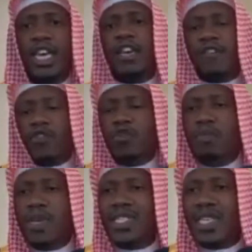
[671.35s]
If you
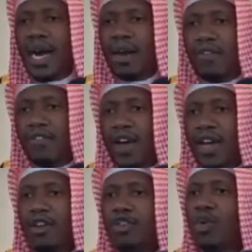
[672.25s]
miss
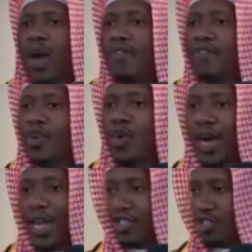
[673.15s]
Arafah, you have no
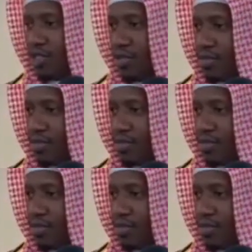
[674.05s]
Hajj.